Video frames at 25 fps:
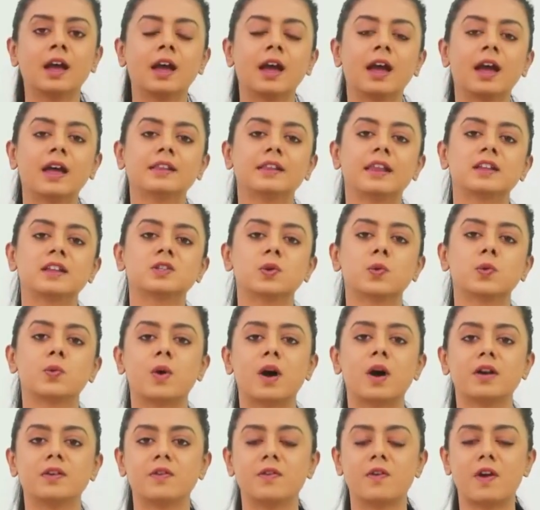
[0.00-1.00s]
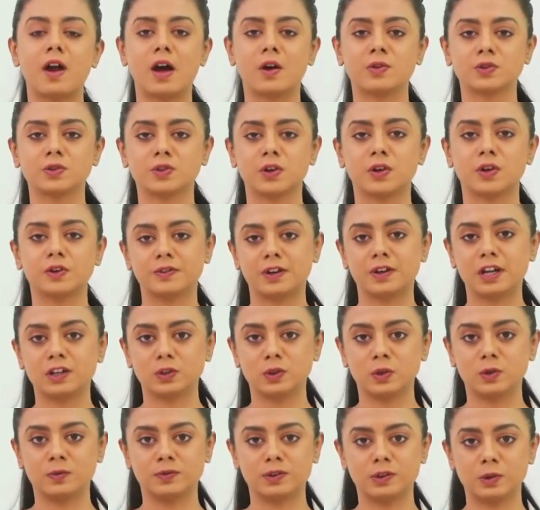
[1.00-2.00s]
And that's your one round of
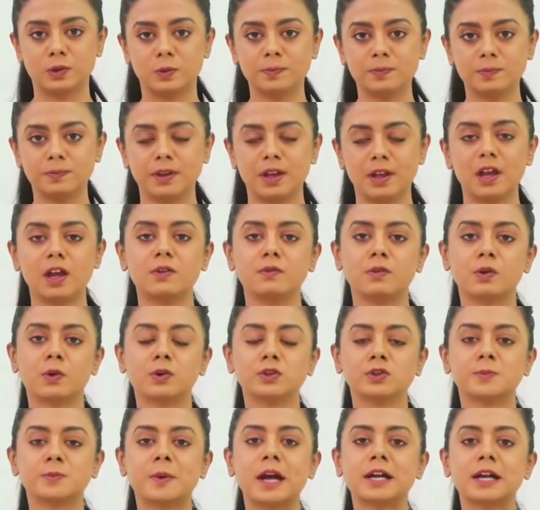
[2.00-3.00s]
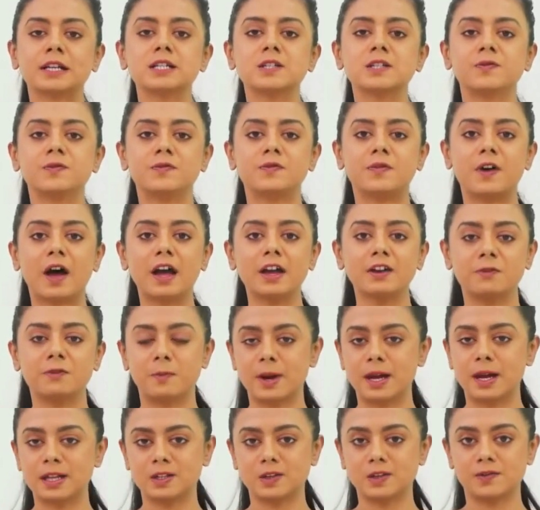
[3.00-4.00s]
Anulom Vilom. We're going to practice 5
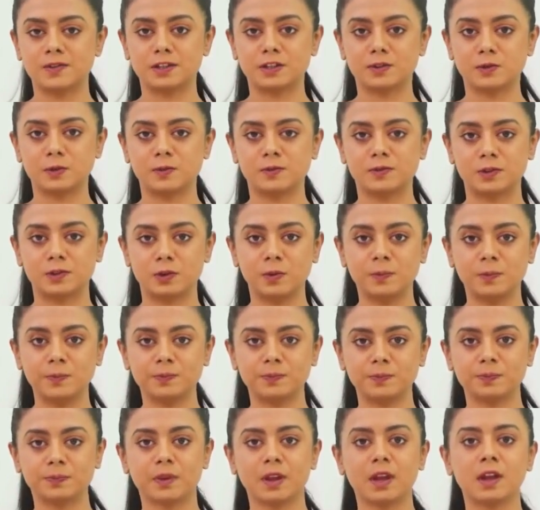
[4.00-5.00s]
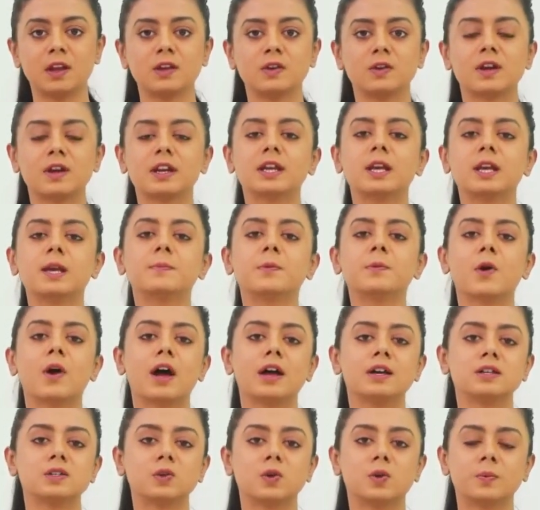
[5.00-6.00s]
breaths of Anulom Vilom. You can keep your
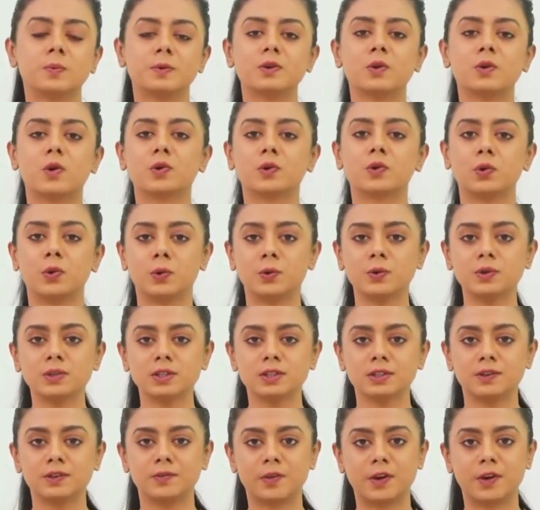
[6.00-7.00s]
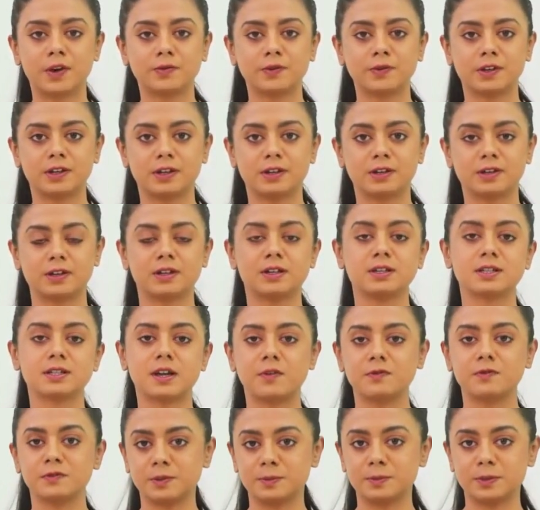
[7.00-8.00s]
eyes open or closed, whatever is
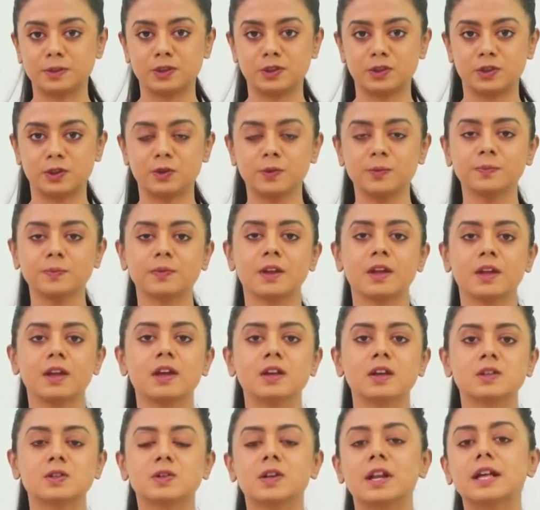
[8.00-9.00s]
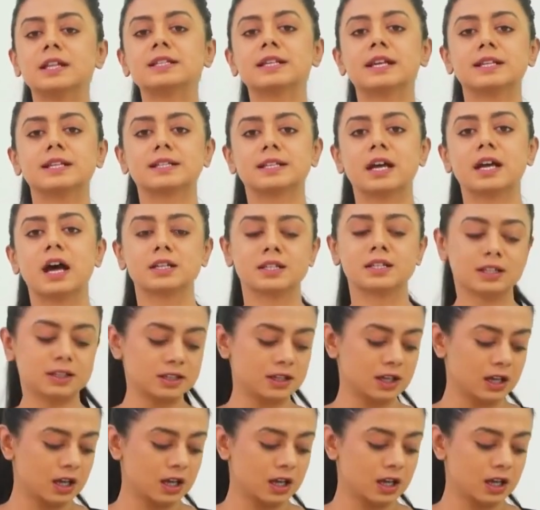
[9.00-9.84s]
comfortable to you. So let's get started.